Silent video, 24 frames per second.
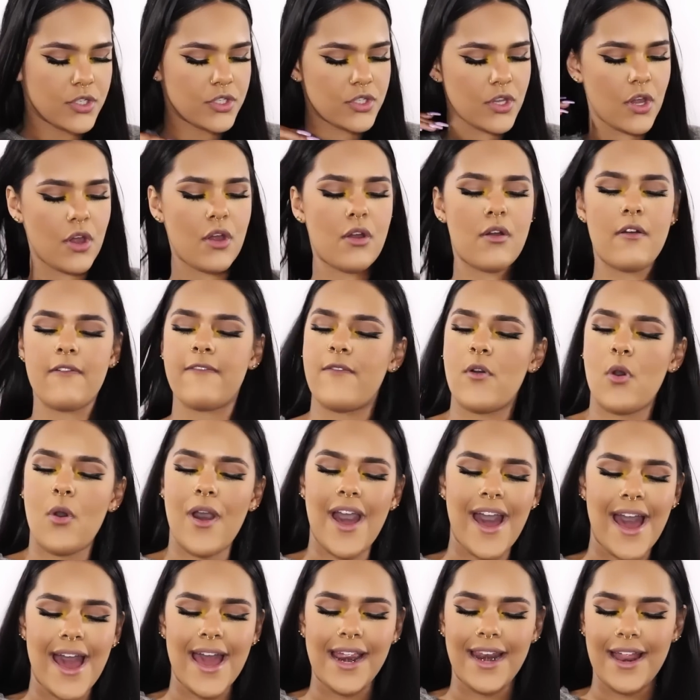So for
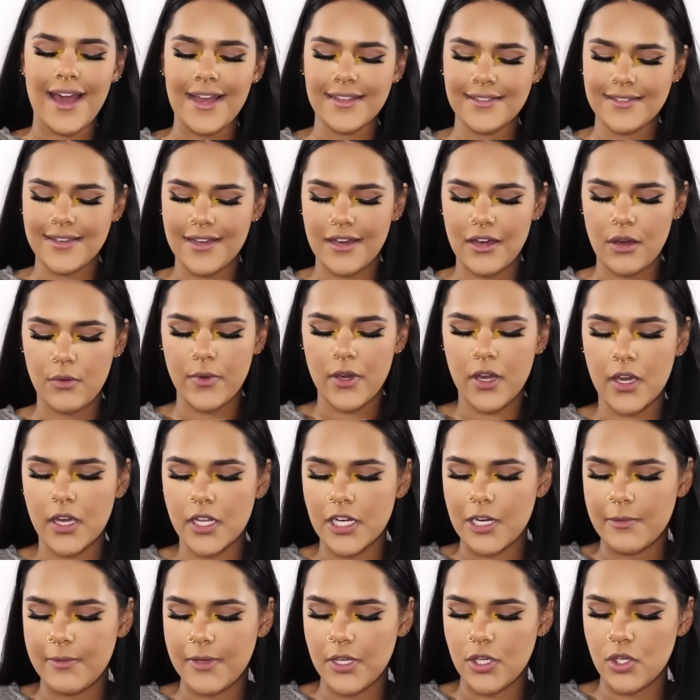highlighter, we are
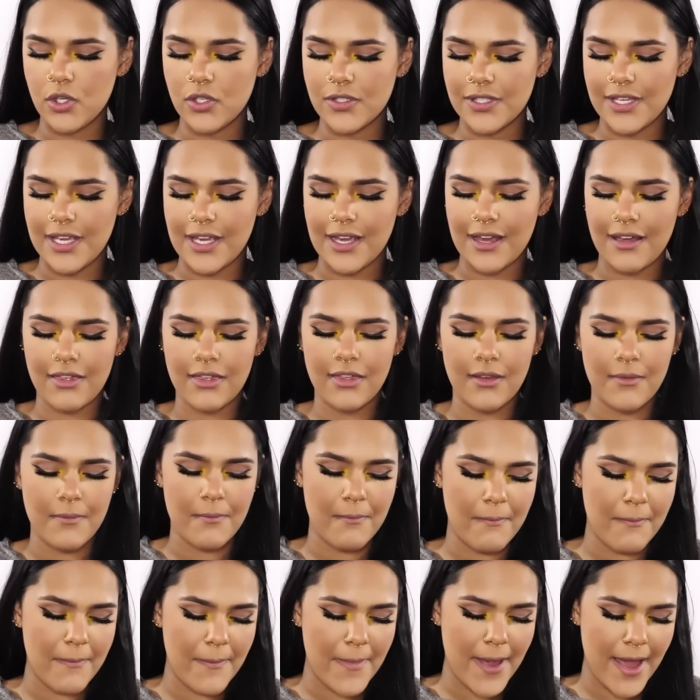going to be using the
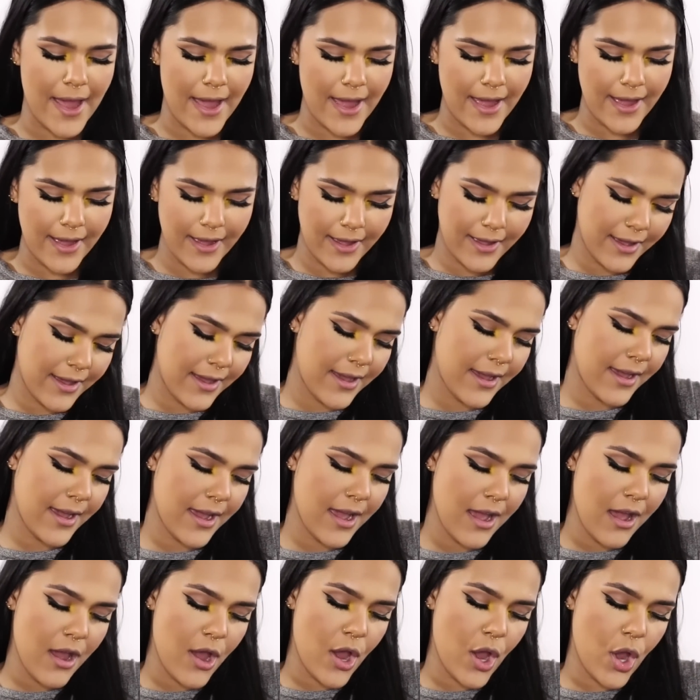MAC
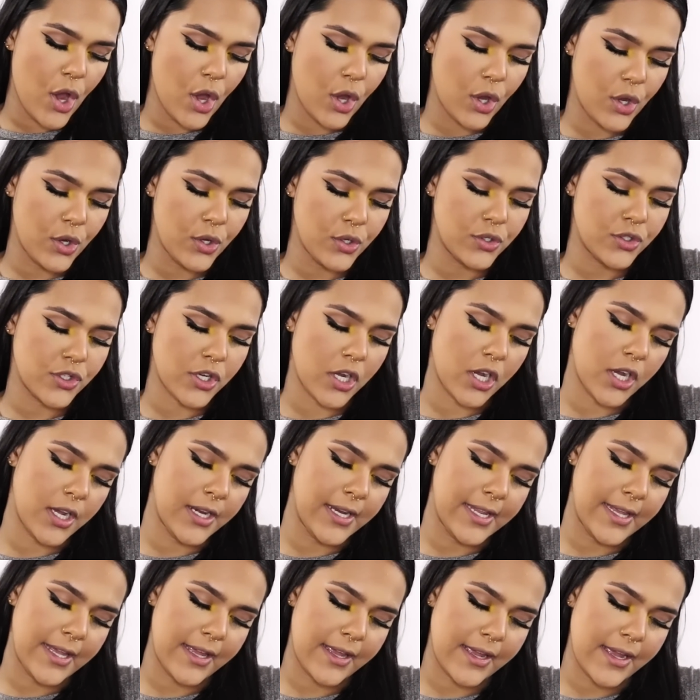Oh
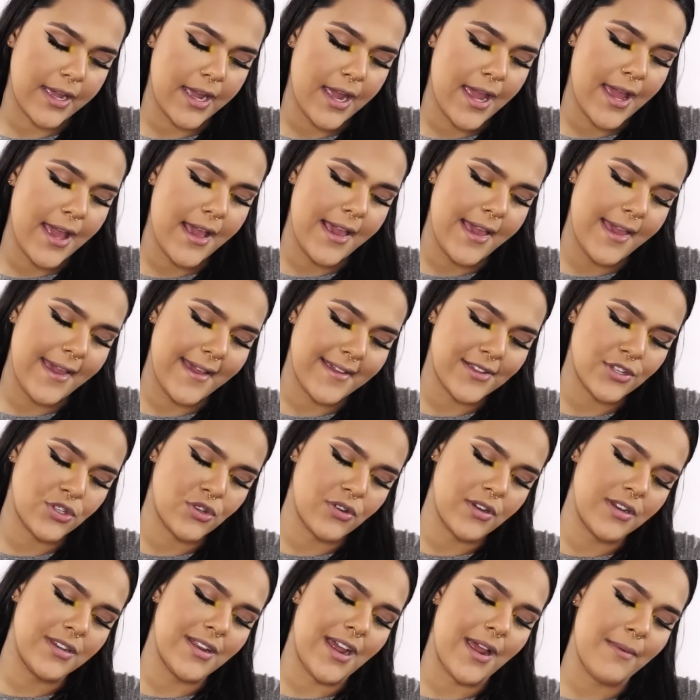Darling
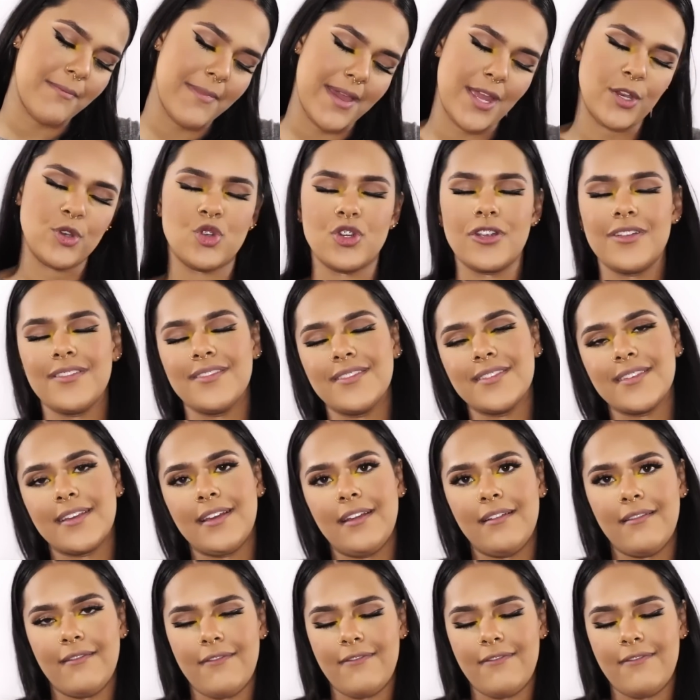Extra Dimensions.